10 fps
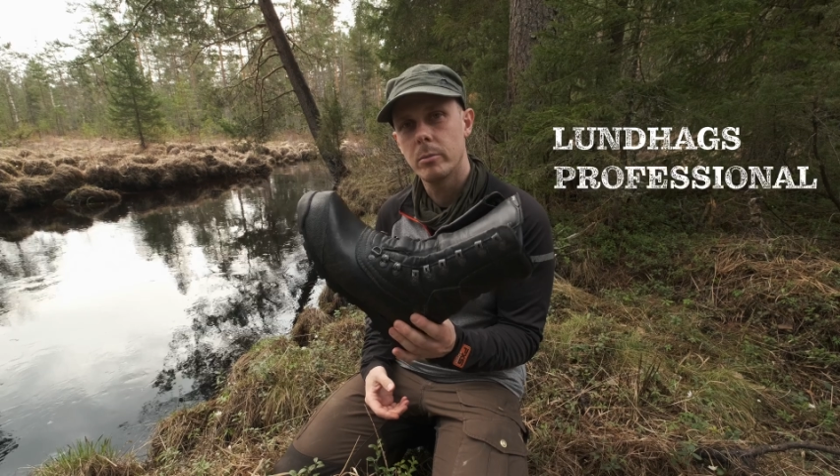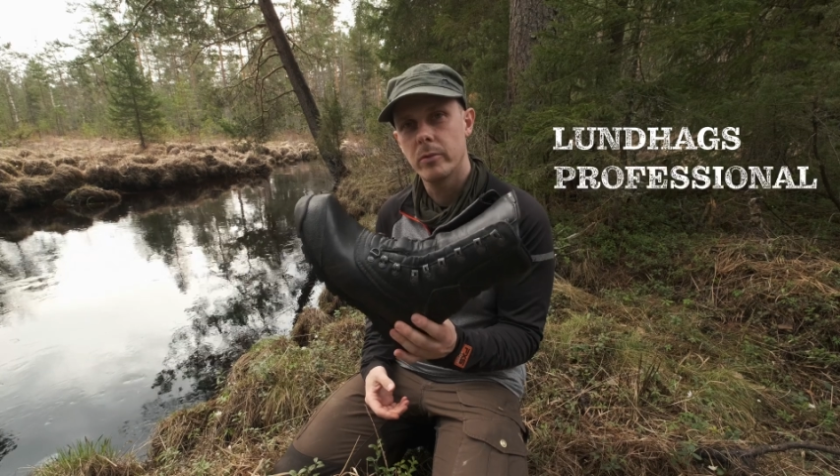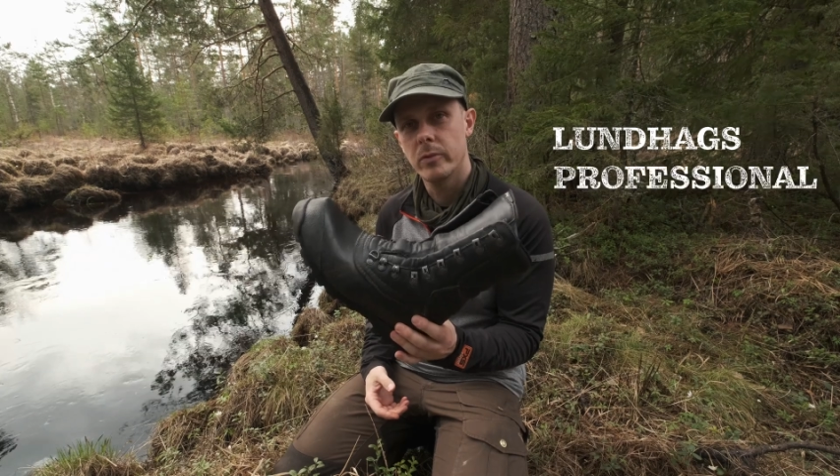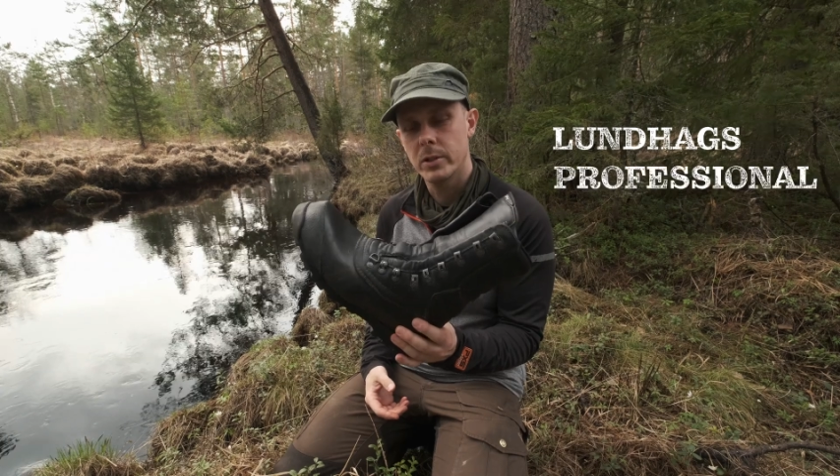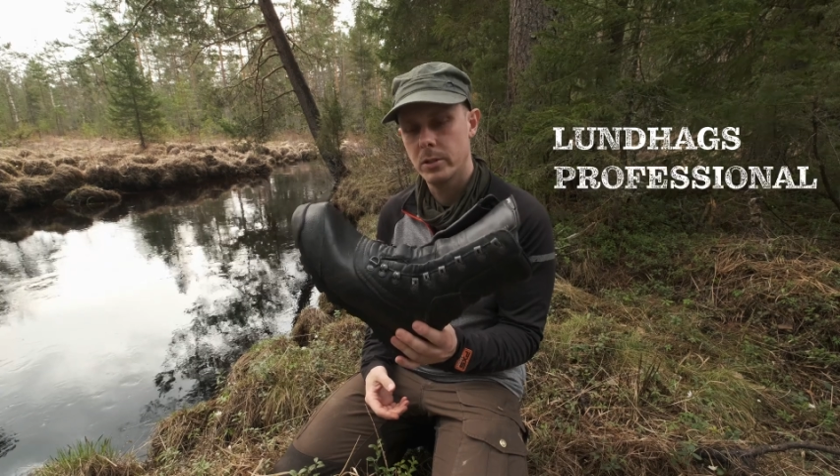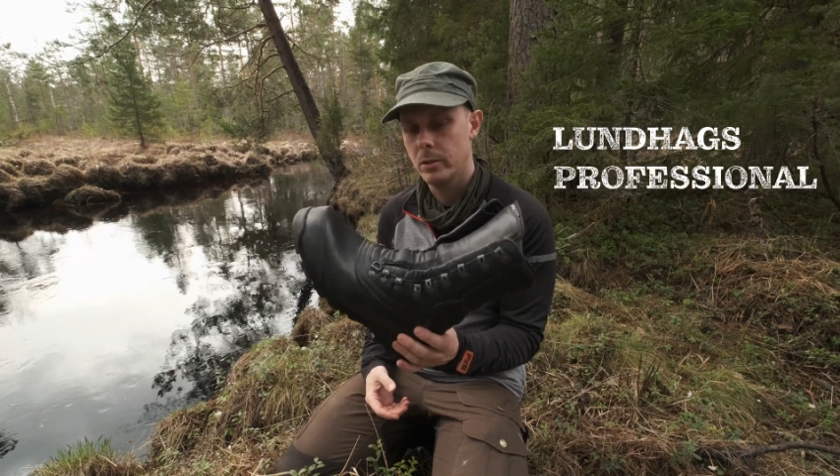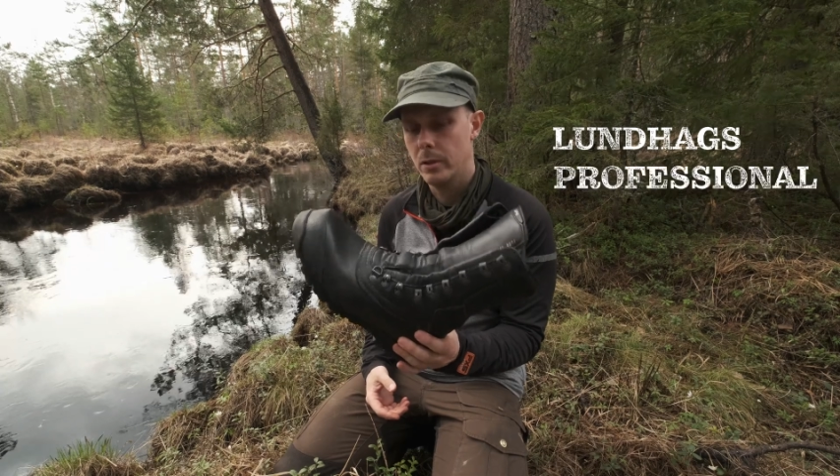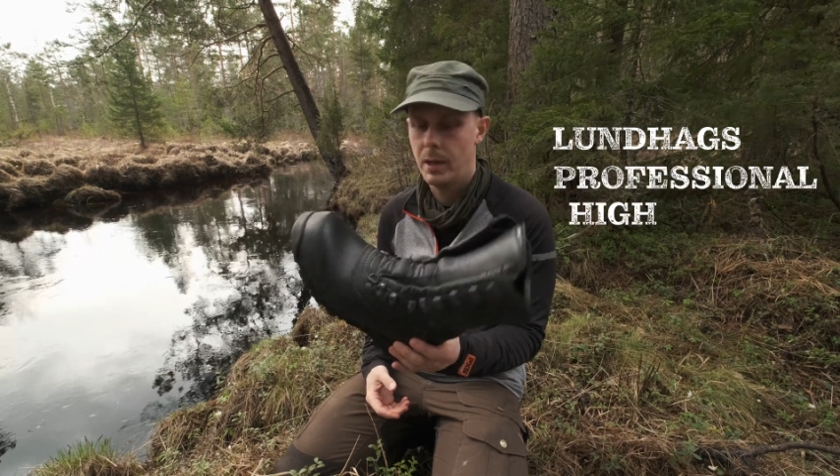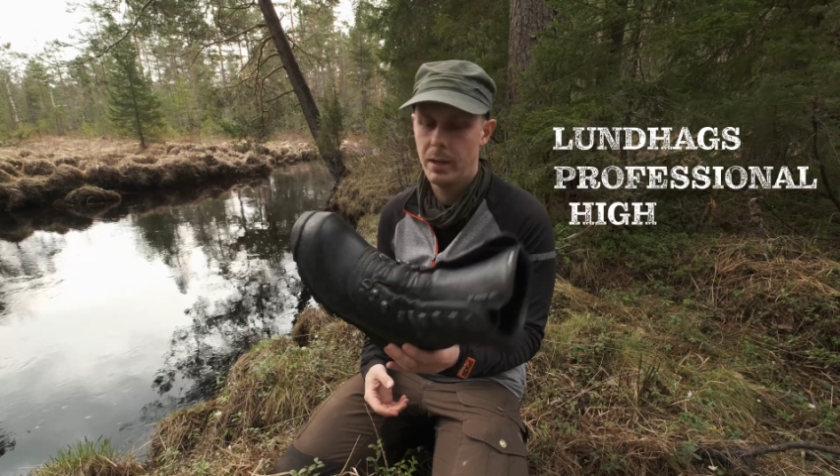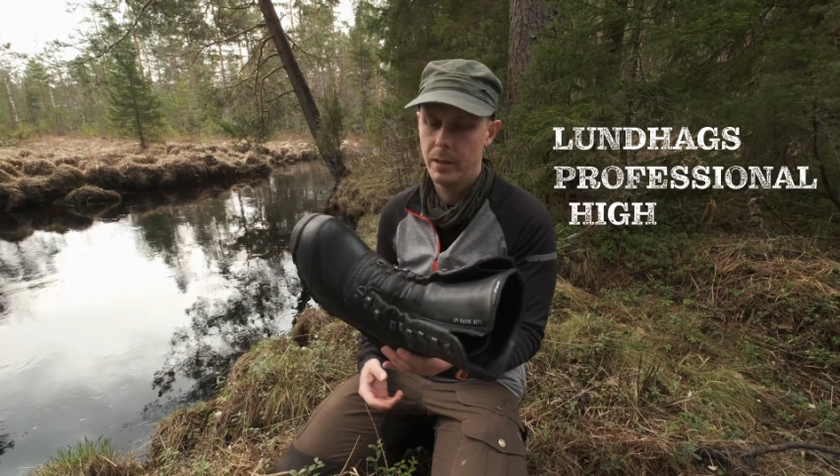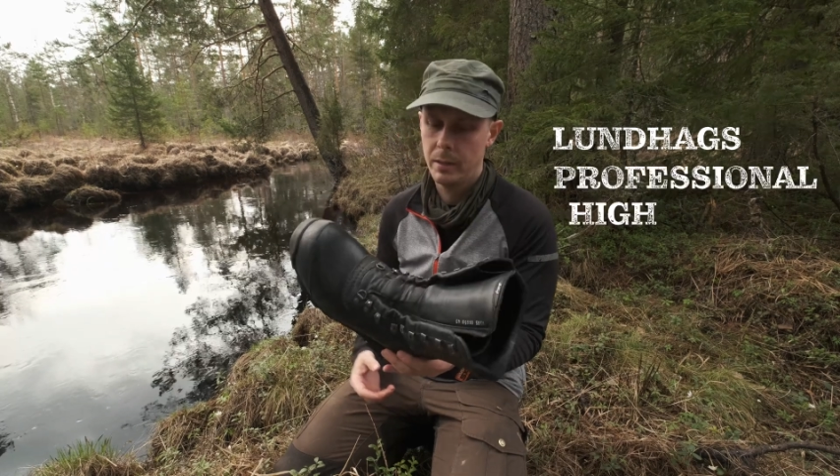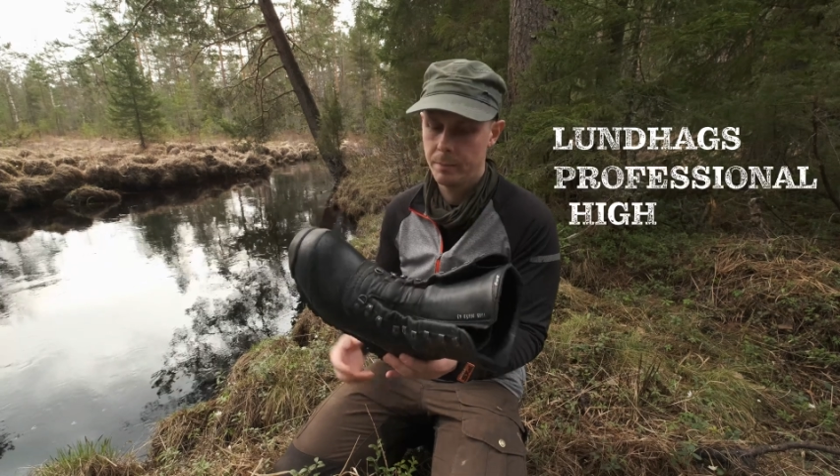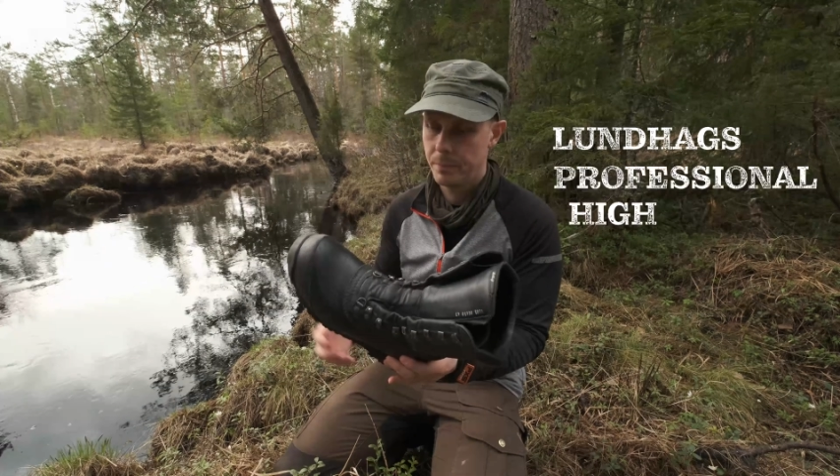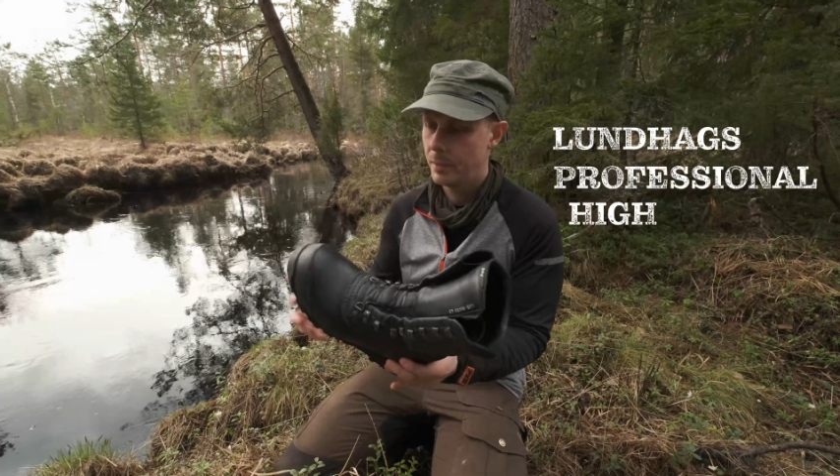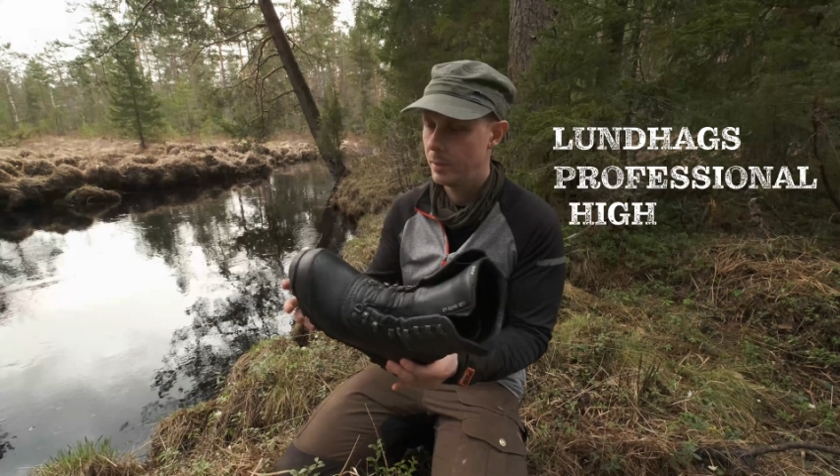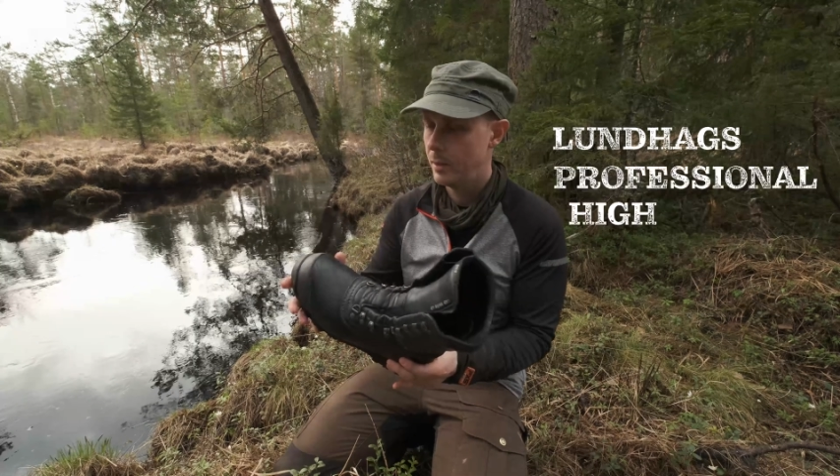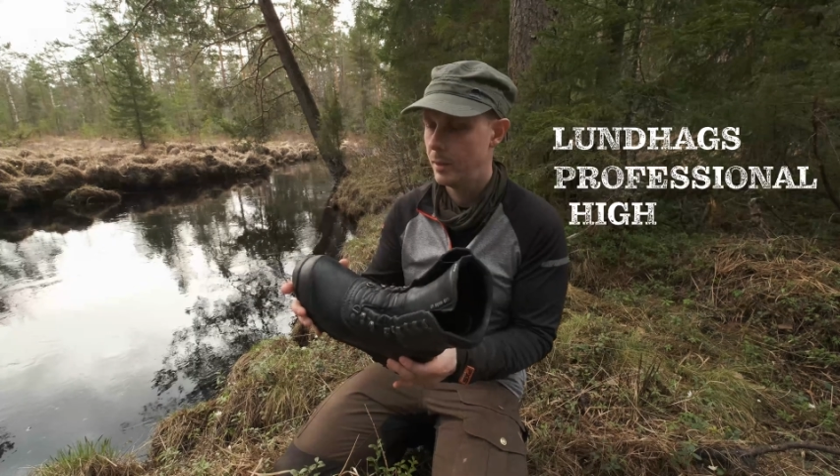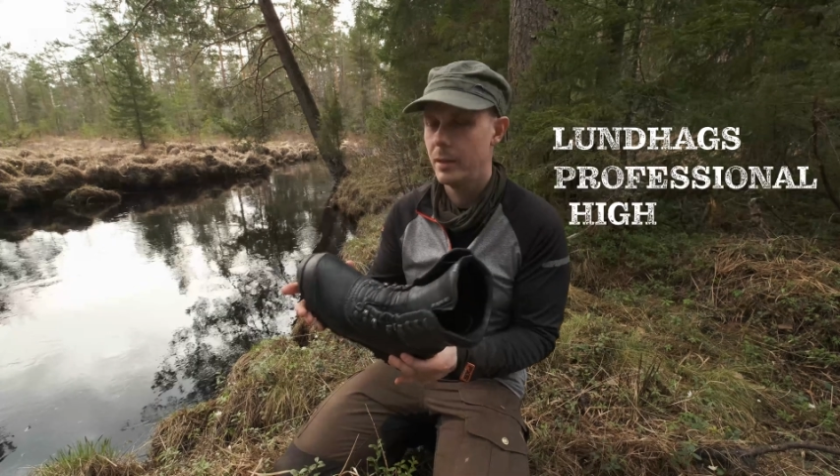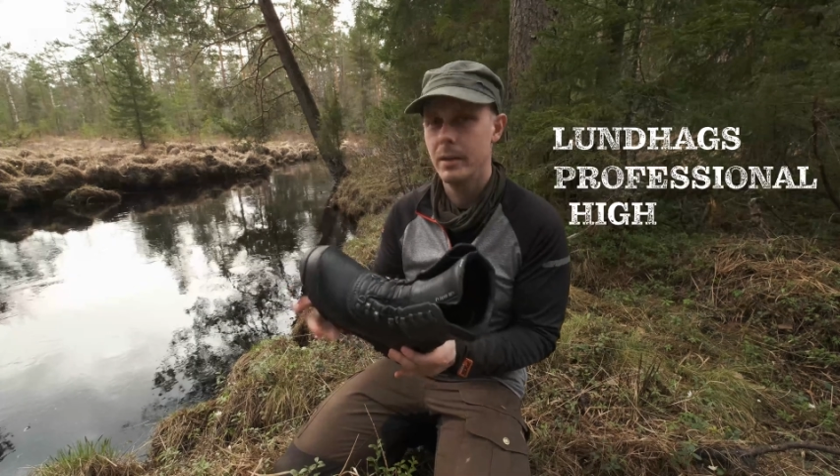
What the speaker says: Professional High, and